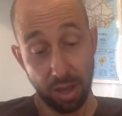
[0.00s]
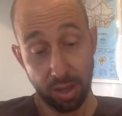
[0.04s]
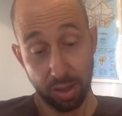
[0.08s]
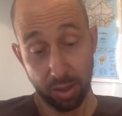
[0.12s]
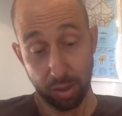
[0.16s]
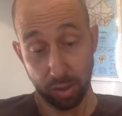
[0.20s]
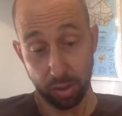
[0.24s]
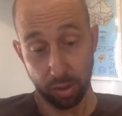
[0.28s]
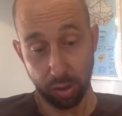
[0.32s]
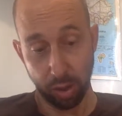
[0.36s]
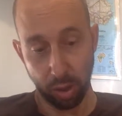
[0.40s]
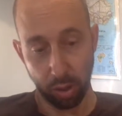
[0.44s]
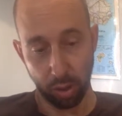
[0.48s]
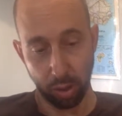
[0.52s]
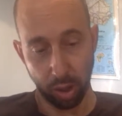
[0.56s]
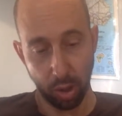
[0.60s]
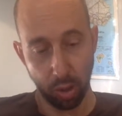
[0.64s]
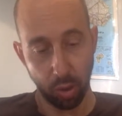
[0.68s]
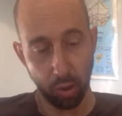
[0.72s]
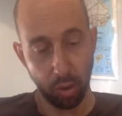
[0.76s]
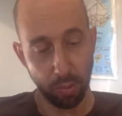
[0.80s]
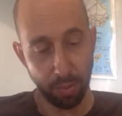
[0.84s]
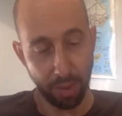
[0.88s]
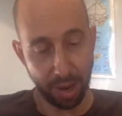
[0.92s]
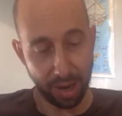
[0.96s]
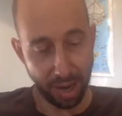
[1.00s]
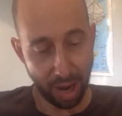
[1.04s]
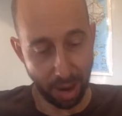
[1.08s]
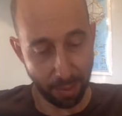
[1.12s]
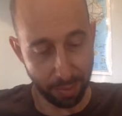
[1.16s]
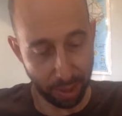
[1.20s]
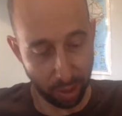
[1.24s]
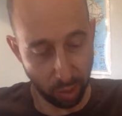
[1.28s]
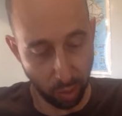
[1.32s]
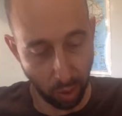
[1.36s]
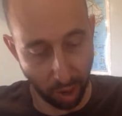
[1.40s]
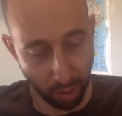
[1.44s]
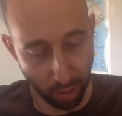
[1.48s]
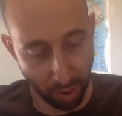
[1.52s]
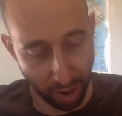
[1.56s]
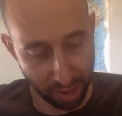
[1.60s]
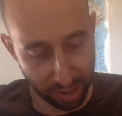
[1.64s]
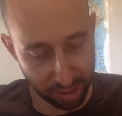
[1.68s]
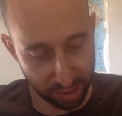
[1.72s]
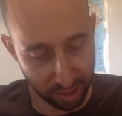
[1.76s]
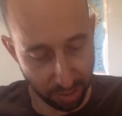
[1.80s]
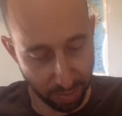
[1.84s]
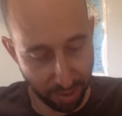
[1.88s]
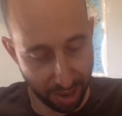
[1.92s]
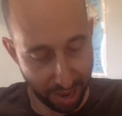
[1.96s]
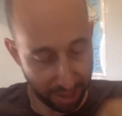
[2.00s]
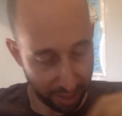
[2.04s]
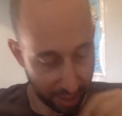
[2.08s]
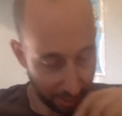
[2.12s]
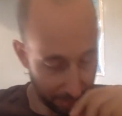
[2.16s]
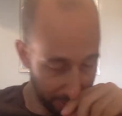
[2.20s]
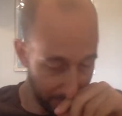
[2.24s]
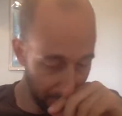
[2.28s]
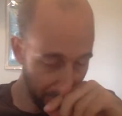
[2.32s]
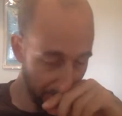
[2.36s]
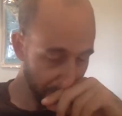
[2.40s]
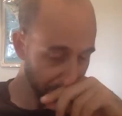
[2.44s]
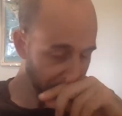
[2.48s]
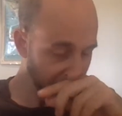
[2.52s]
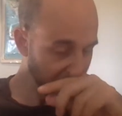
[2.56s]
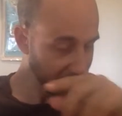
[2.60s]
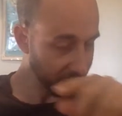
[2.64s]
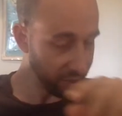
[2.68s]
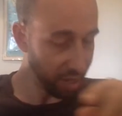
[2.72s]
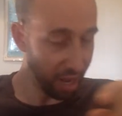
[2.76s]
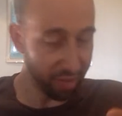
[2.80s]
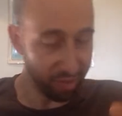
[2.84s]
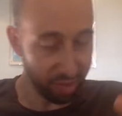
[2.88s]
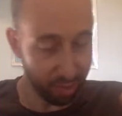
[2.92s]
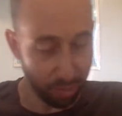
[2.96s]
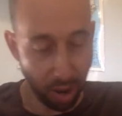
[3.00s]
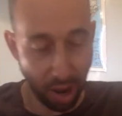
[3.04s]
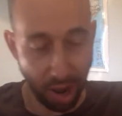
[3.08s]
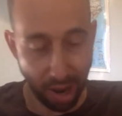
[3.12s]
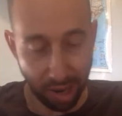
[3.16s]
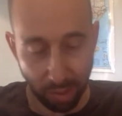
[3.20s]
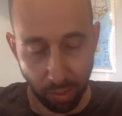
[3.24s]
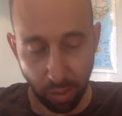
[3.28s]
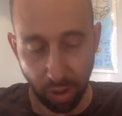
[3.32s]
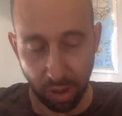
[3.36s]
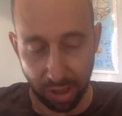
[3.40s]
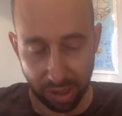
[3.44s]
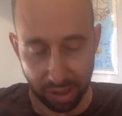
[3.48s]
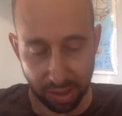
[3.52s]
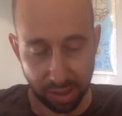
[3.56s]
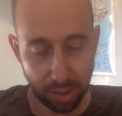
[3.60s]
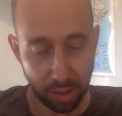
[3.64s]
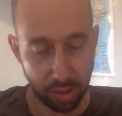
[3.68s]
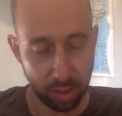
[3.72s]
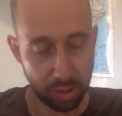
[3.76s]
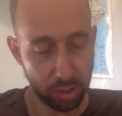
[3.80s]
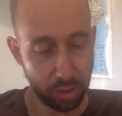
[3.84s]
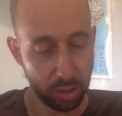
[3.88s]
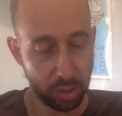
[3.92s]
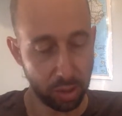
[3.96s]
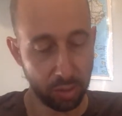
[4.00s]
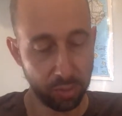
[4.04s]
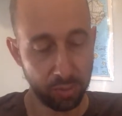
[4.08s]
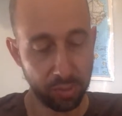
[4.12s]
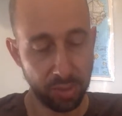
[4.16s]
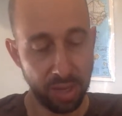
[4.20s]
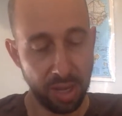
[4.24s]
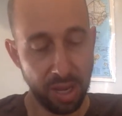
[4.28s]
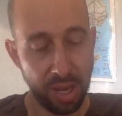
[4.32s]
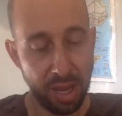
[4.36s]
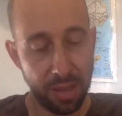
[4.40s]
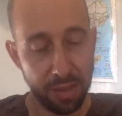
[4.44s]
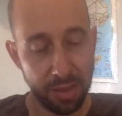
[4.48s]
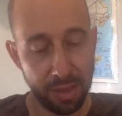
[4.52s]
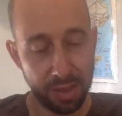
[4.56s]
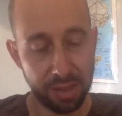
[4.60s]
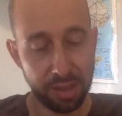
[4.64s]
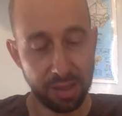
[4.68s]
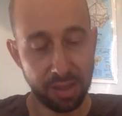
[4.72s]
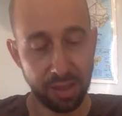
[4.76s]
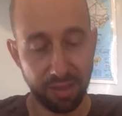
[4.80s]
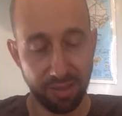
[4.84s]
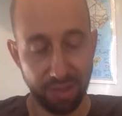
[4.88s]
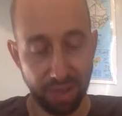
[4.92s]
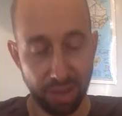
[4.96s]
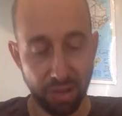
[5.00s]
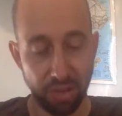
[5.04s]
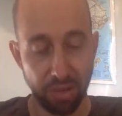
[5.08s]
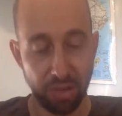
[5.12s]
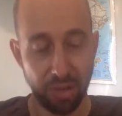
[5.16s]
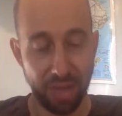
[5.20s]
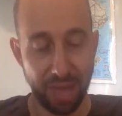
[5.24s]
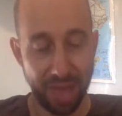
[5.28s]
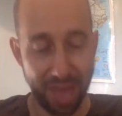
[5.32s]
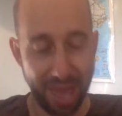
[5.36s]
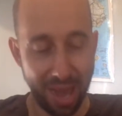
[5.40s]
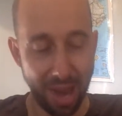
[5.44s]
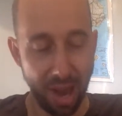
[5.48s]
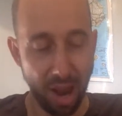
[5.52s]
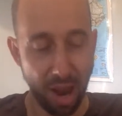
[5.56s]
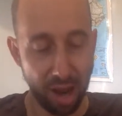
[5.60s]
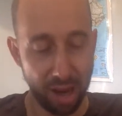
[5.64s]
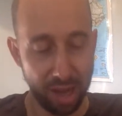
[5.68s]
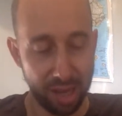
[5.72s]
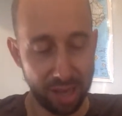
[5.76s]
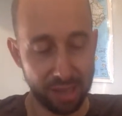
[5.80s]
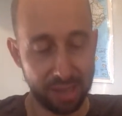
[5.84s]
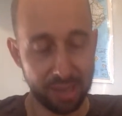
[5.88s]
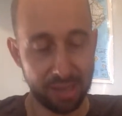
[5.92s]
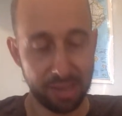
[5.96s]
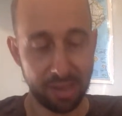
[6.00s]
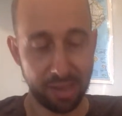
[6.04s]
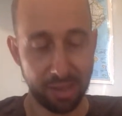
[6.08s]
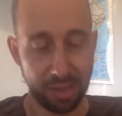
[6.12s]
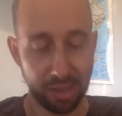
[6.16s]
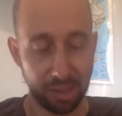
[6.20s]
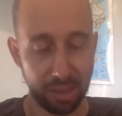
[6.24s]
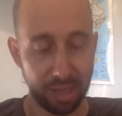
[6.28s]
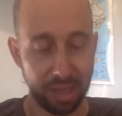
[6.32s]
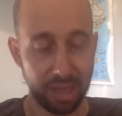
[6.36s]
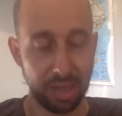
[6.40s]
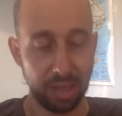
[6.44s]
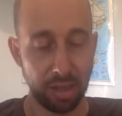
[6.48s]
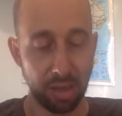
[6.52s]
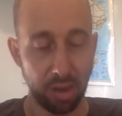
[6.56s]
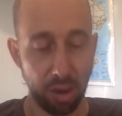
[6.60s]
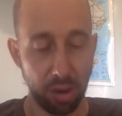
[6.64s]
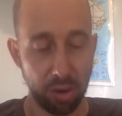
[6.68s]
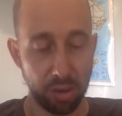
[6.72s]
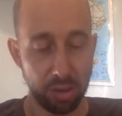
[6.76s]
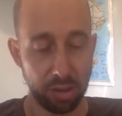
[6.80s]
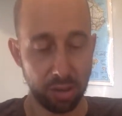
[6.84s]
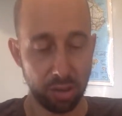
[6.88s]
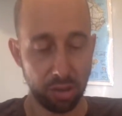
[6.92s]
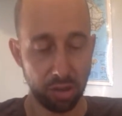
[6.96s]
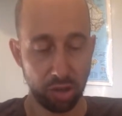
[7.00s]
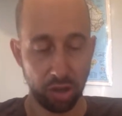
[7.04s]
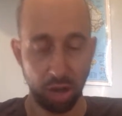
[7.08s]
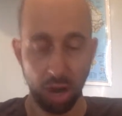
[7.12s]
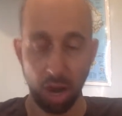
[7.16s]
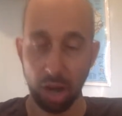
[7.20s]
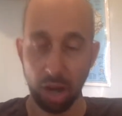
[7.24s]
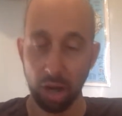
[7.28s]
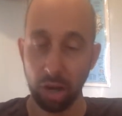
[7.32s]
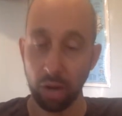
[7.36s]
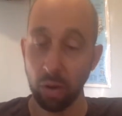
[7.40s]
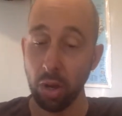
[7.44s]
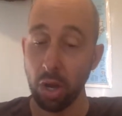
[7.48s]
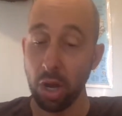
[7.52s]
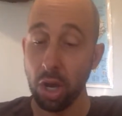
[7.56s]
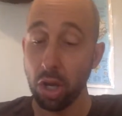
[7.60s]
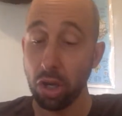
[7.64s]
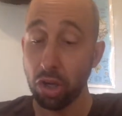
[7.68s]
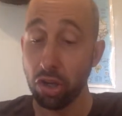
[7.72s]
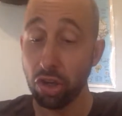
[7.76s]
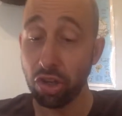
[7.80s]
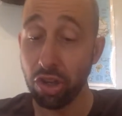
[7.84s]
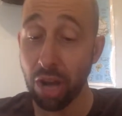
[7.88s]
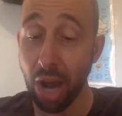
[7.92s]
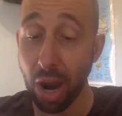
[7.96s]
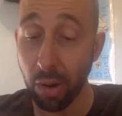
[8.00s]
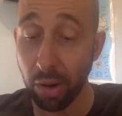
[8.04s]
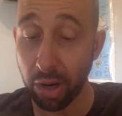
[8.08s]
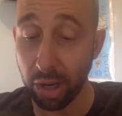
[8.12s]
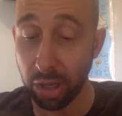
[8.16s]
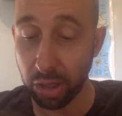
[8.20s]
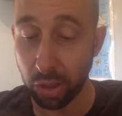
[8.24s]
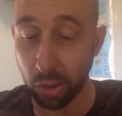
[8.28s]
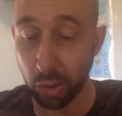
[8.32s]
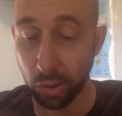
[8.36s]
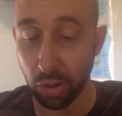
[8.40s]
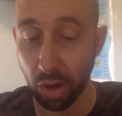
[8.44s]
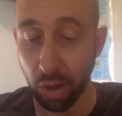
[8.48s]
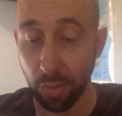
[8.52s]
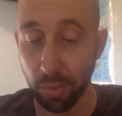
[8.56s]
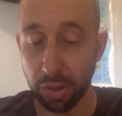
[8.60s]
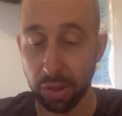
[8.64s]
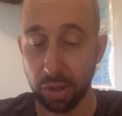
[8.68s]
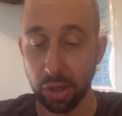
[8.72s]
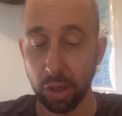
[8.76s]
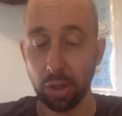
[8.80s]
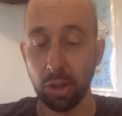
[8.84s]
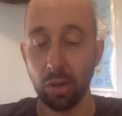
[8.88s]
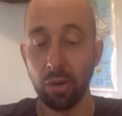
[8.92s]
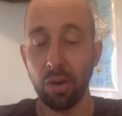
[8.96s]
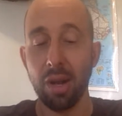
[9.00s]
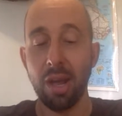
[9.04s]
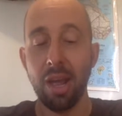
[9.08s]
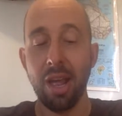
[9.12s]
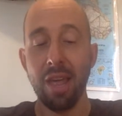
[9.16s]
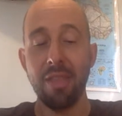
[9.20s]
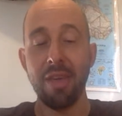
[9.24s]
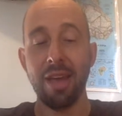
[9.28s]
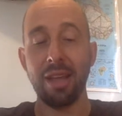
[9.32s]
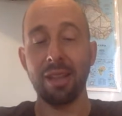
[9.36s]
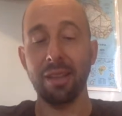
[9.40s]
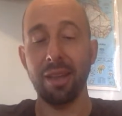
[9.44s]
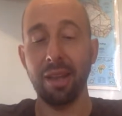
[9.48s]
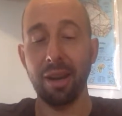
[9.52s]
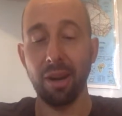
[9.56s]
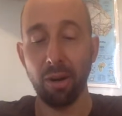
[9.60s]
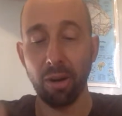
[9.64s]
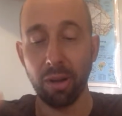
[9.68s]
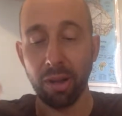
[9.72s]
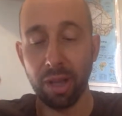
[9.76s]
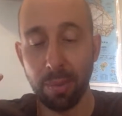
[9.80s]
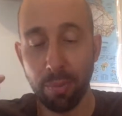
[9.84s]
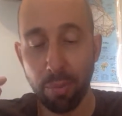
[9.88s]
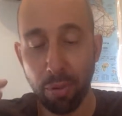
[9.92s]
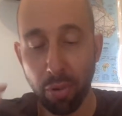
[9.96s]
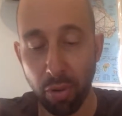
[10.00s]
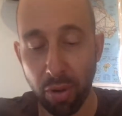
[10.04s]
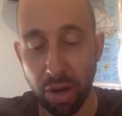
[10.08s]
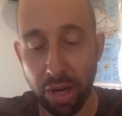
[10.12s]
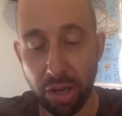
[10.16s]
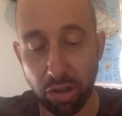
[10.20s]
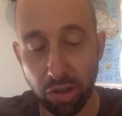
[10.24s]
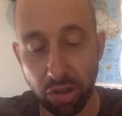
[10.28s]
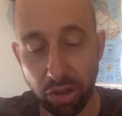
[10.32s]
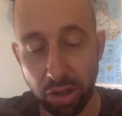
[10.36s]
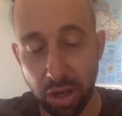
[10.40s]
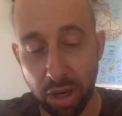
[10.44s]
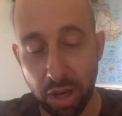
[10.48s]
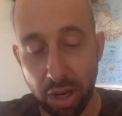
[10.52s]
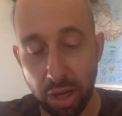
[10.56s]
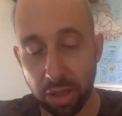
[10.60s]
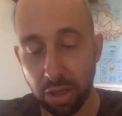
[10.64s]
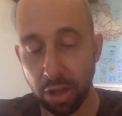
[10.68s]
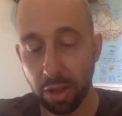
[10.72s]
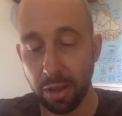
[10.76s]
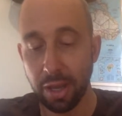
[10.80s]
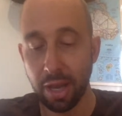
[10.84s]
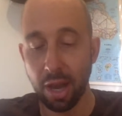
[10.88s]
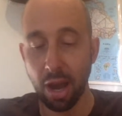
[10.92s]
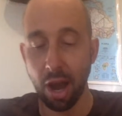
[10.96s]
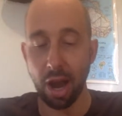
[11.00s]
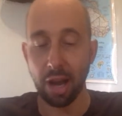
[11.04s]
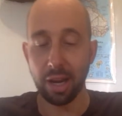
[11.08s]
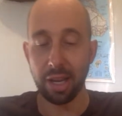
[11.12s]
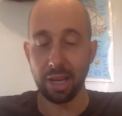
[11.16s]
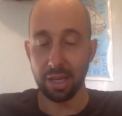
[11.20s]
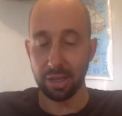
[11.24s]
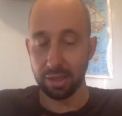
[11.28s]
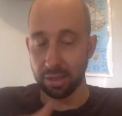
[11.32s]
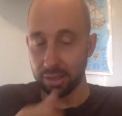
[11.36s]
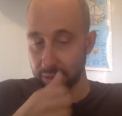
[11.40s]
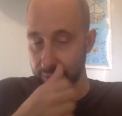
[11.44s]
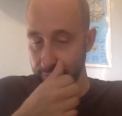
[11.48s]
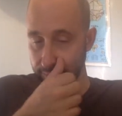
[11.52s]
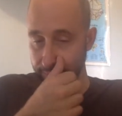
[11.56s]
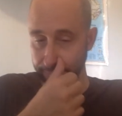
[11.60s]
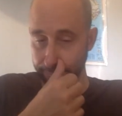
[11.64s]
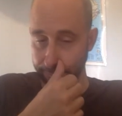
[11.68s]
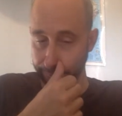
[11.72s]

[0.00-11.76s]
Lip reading: Solo might not be quite right, as the band can be heard playing softly behind him. Well, that's still a solo. This is the feature that had audiences at the Lincoln Gardens in Chicago shouting to a trumpet solo that literally preached to the audience.